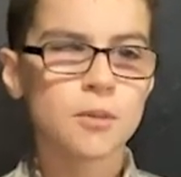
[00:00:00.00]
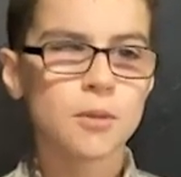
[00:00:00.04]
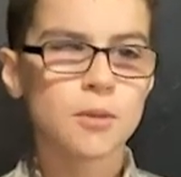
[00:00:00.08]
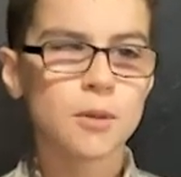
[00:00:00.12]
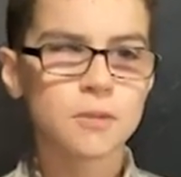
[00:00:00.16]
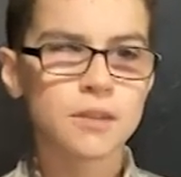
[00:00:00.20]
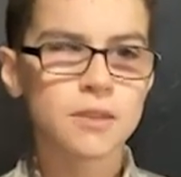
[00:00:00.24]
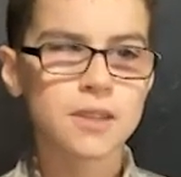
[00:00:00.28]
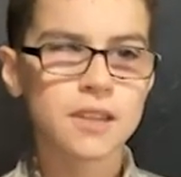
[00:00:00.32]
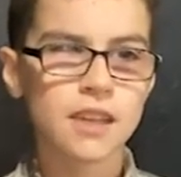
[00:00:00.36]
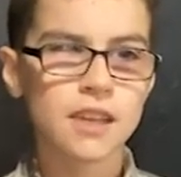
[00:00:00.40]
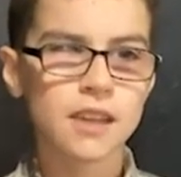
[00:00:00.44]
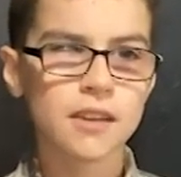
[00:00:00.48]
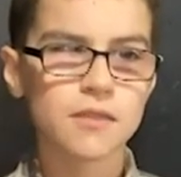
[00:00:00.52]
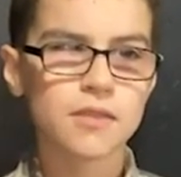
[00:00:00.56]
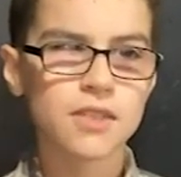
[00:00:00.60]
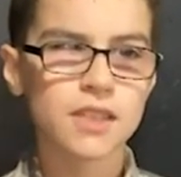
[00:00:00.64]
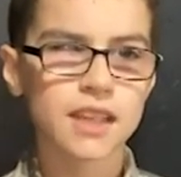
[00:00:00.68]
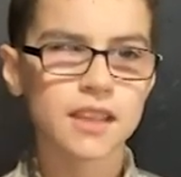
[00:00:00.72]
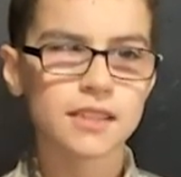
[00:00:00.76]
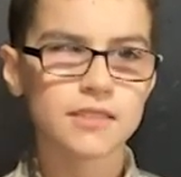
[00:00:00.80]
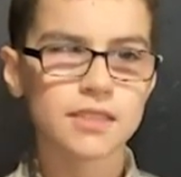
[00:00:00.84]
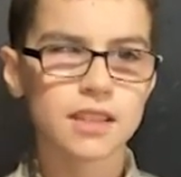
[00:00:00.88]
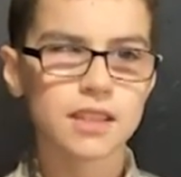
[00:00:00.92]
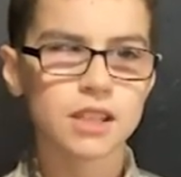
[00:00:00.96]
we were thinking of
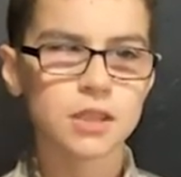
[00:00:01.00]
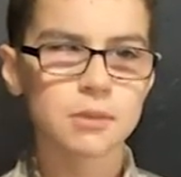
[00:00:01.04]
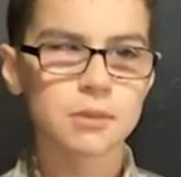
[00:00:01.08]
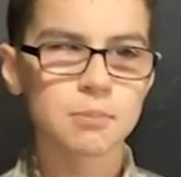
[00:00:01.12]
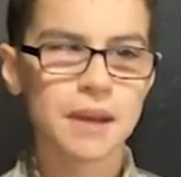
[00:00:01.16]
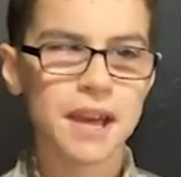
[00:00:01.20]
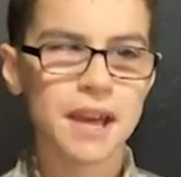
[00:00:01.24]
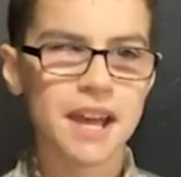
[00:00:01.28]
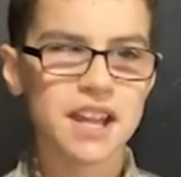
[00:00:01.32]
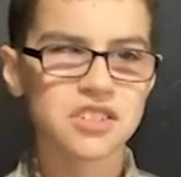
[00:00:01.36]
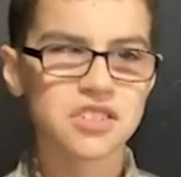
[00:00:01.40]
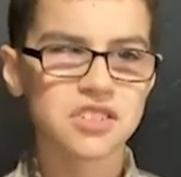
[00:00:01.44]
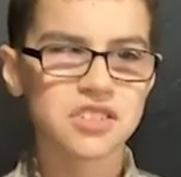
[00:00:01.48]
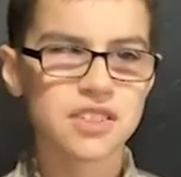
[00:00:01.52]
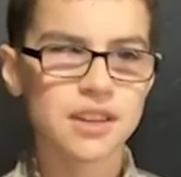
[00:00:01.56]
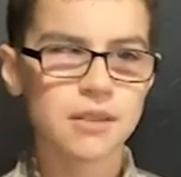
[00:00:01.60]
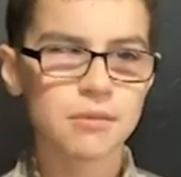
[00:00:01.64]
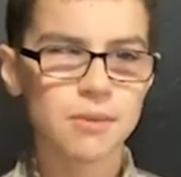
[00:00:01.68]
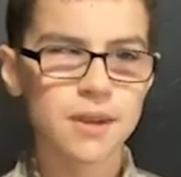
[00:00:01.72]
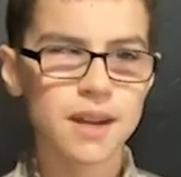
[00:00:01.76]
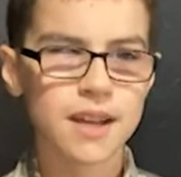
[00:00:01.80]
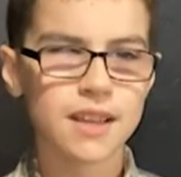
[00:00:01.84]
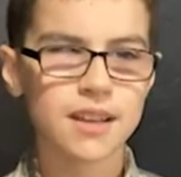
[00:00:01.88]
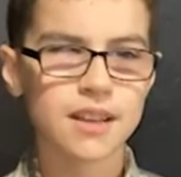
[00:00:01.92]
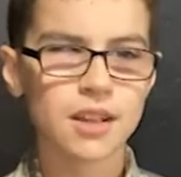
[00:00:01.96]
things like the badges that
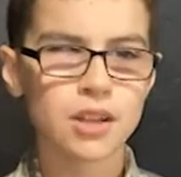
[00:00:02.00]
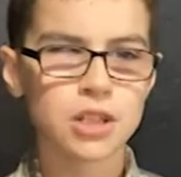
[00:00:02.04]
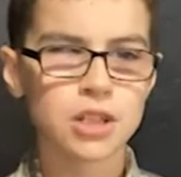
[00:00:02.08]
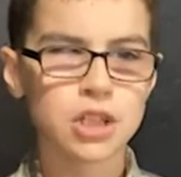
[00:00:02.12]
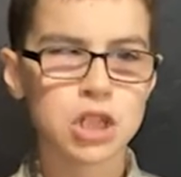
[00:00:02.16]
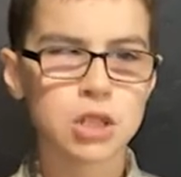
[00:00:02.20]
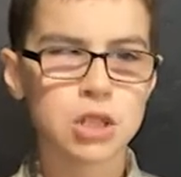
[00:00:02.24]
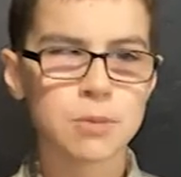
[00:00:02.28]
radiology